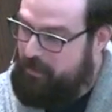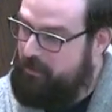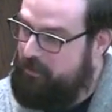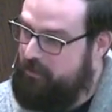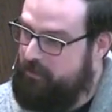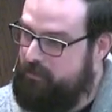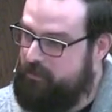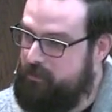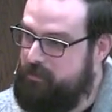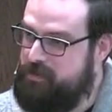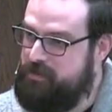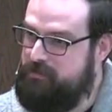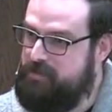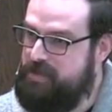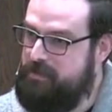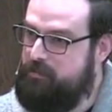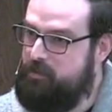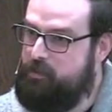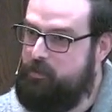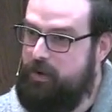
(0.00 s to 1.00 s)
Through some
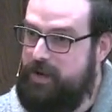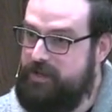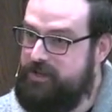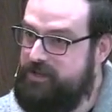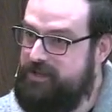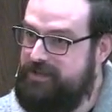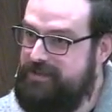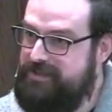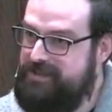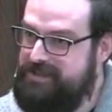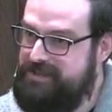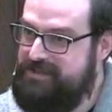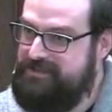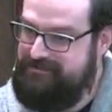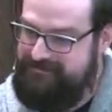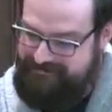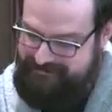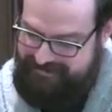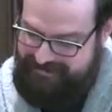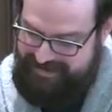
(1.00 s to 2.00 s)
simple questions,
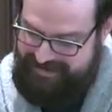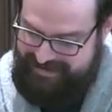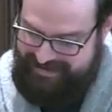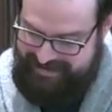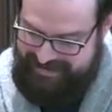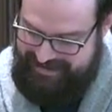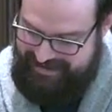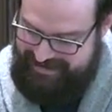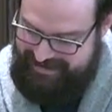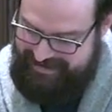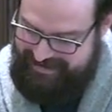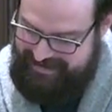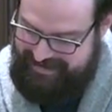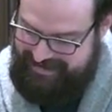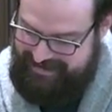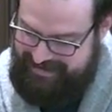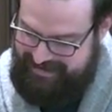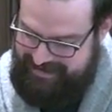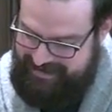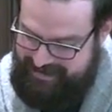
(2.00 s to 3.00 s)

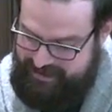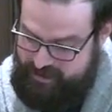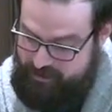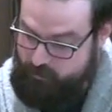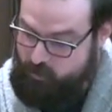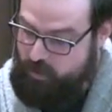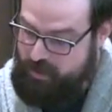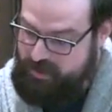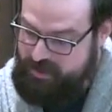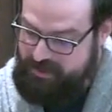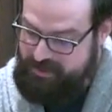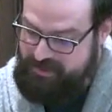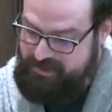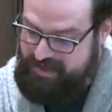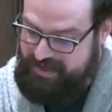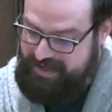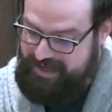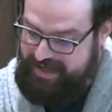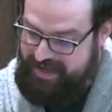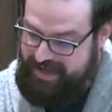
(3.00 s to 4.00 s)
some questions that
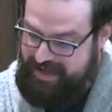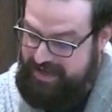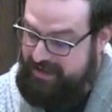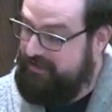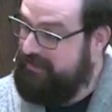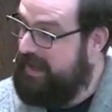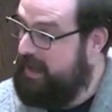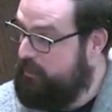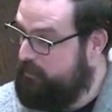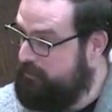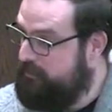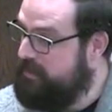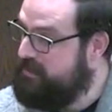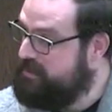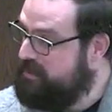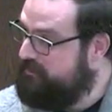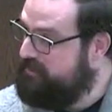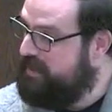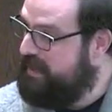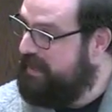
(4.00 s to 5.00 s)
I allowed
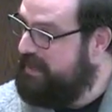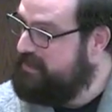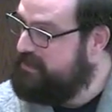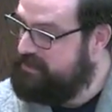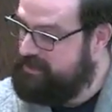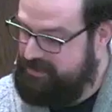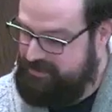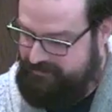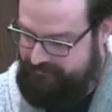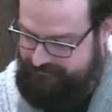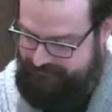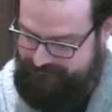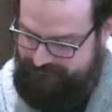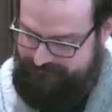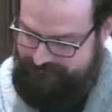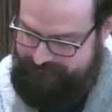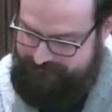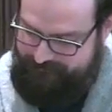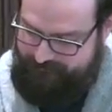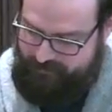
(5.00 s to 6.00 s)
myself to ask,
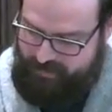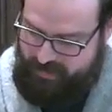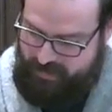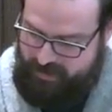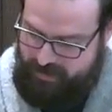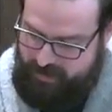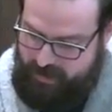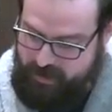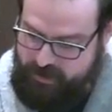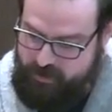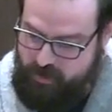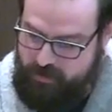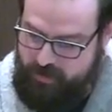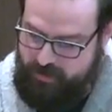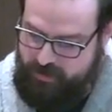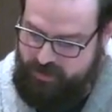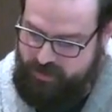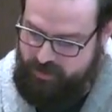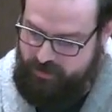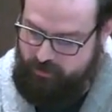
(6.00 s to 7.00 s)
I
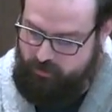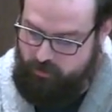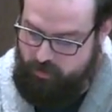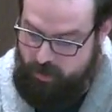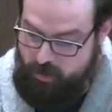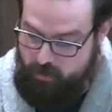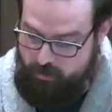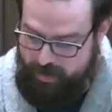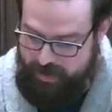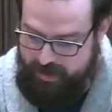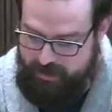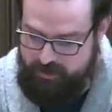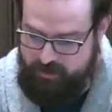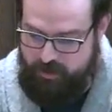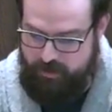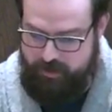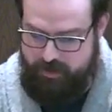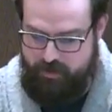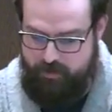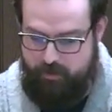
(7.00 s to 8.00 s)
started to grow and I
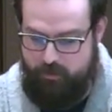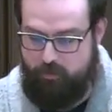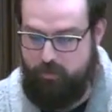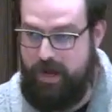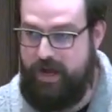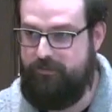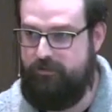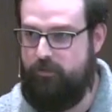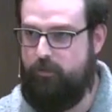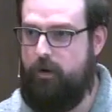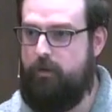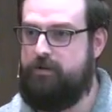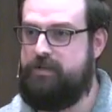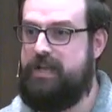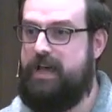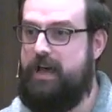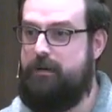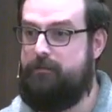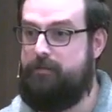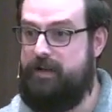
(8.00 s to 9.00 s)
started to unravel what was
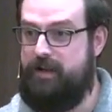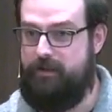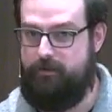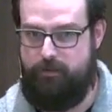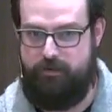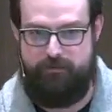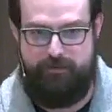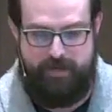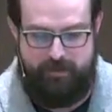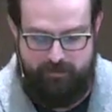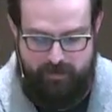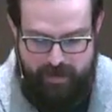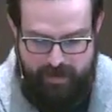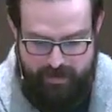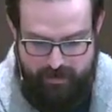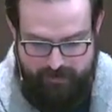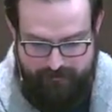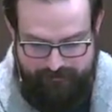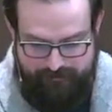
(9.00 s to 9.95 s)
happening with my dryer.